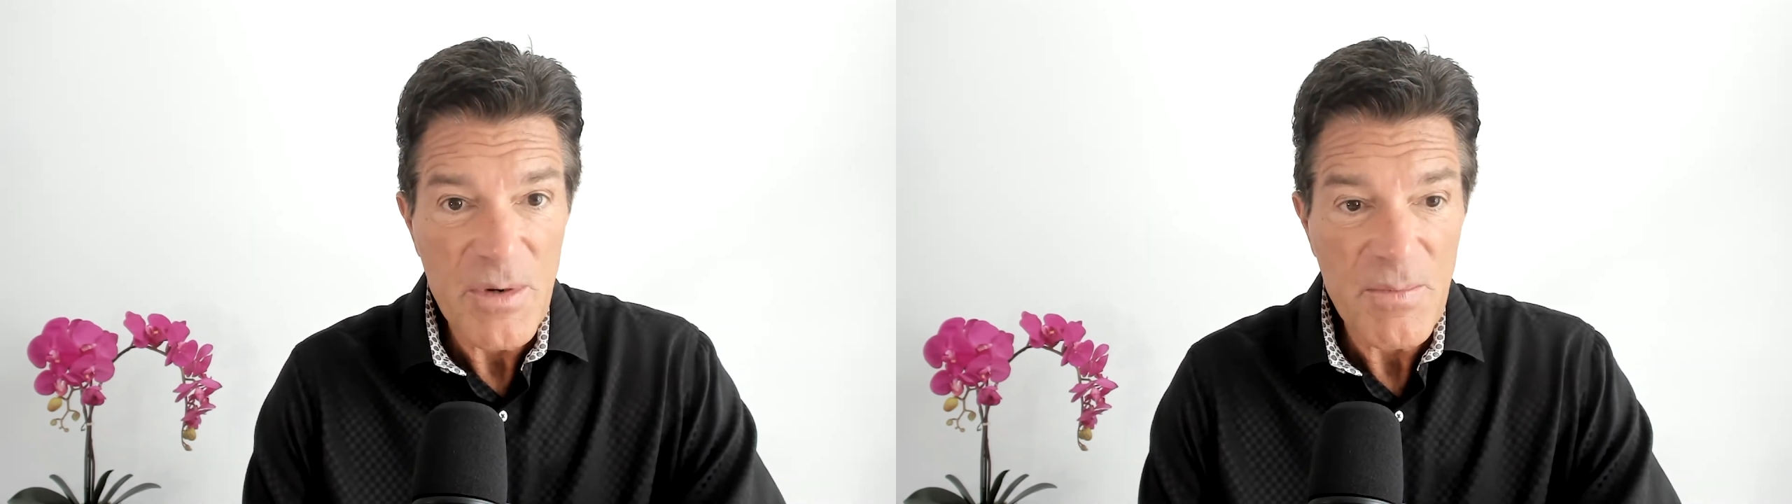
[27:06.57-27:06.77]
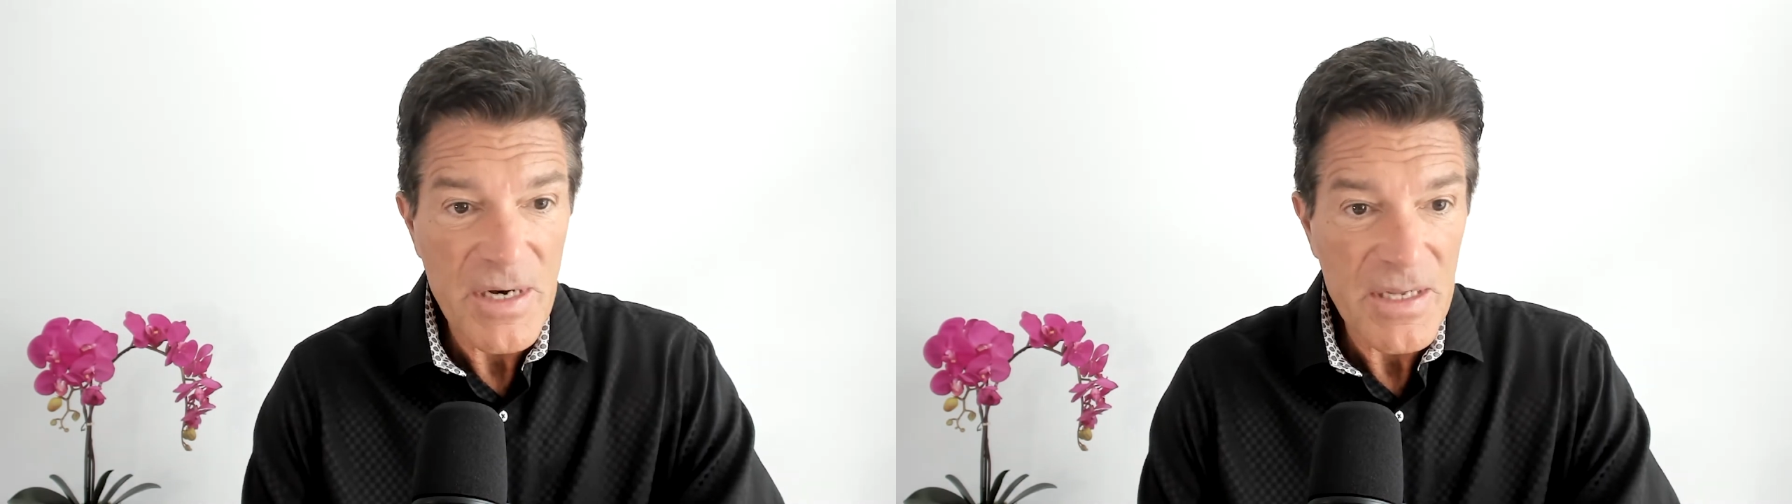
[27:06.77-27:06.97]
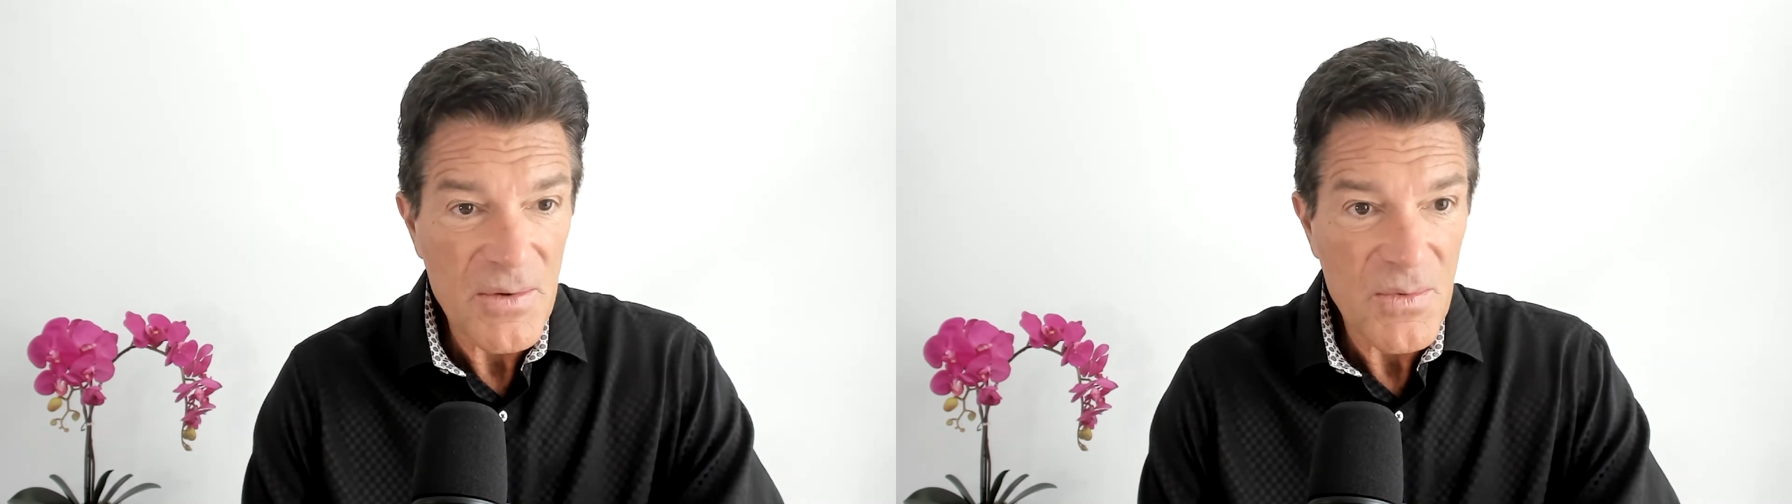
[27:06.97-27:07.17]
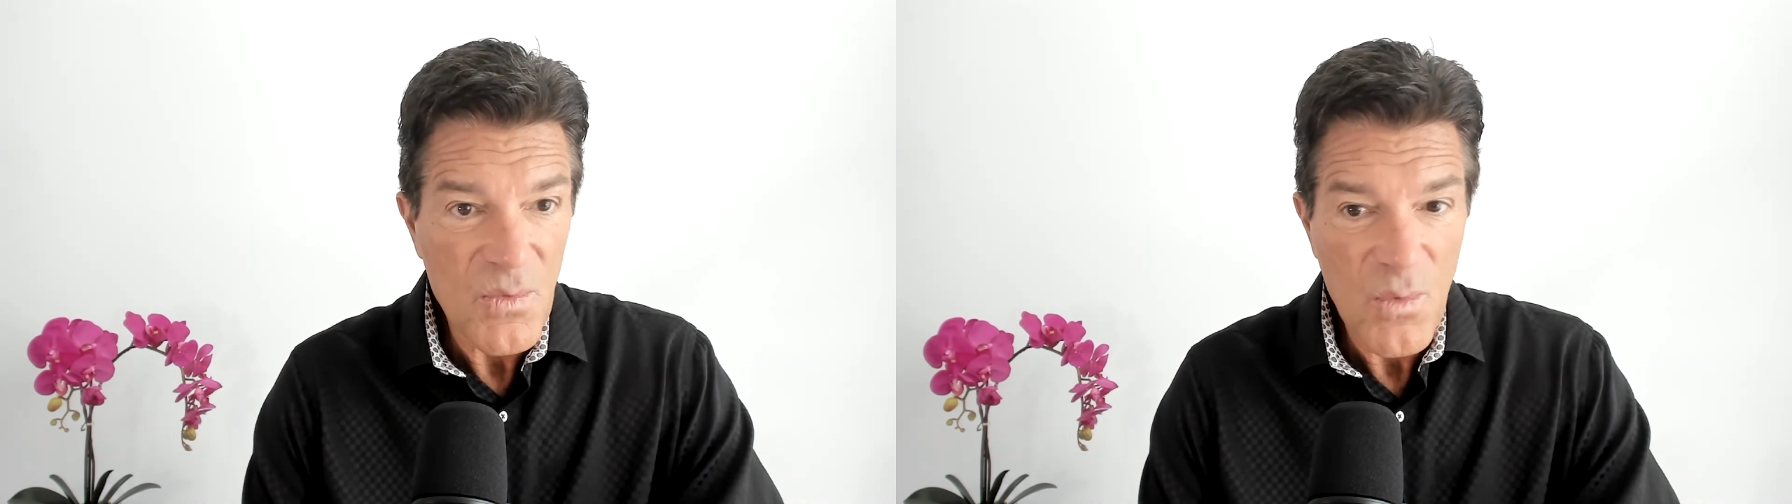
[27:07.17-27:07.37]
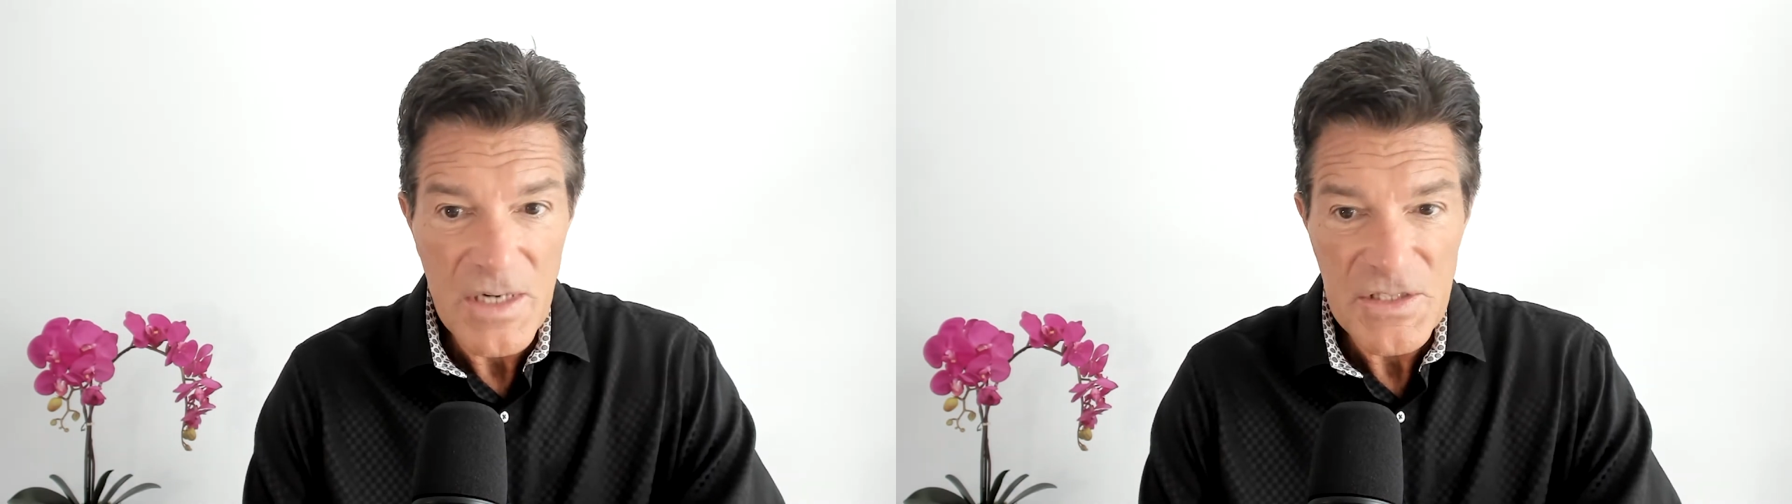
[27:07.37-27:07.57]
we might
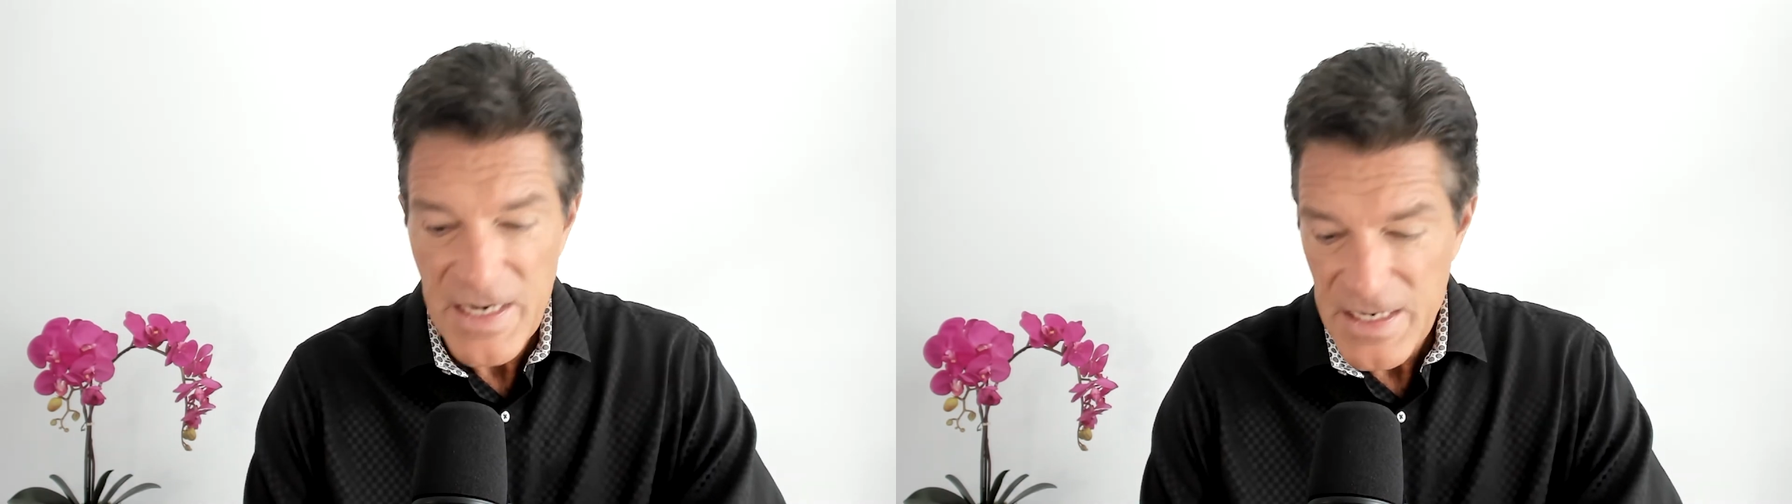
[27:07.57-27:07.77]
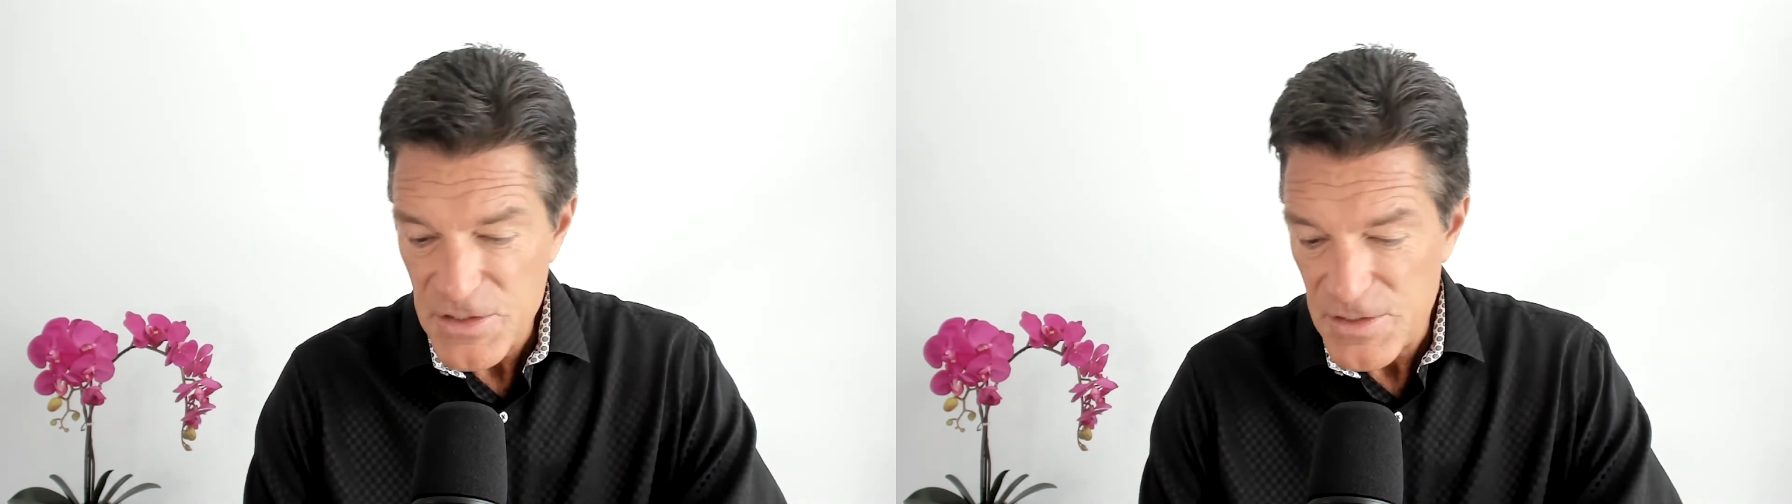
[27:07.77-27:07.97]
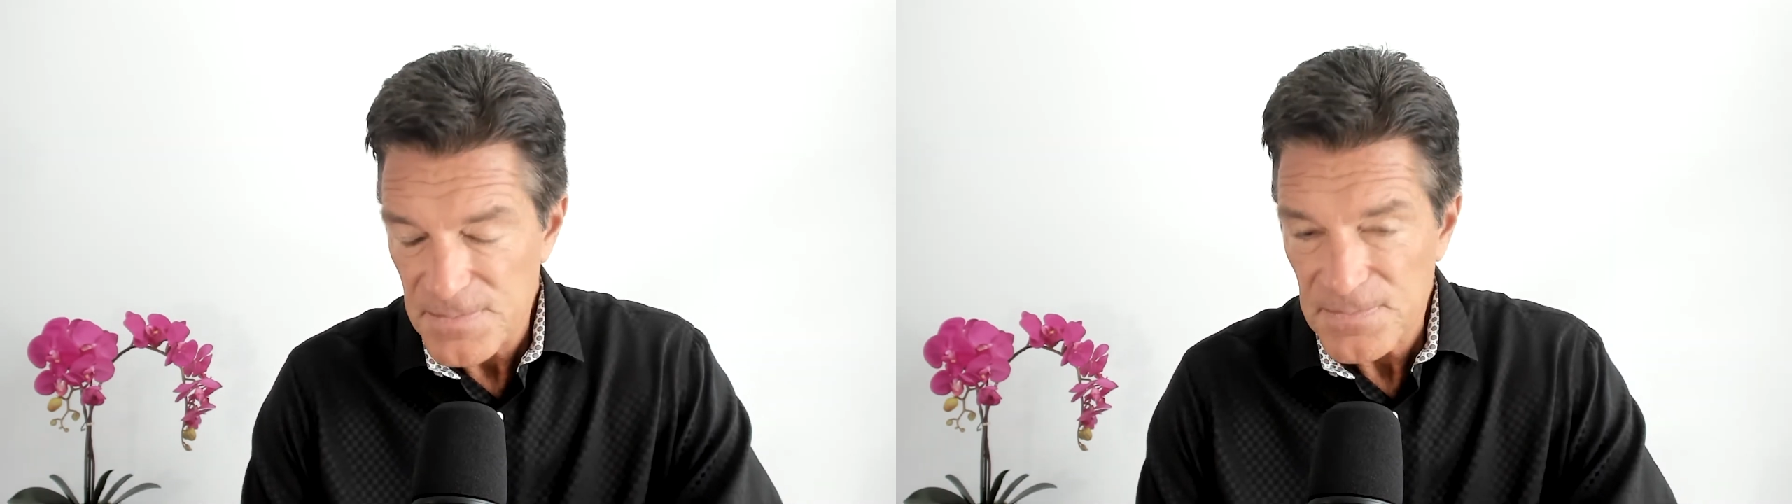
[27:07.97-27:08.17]
want to enter.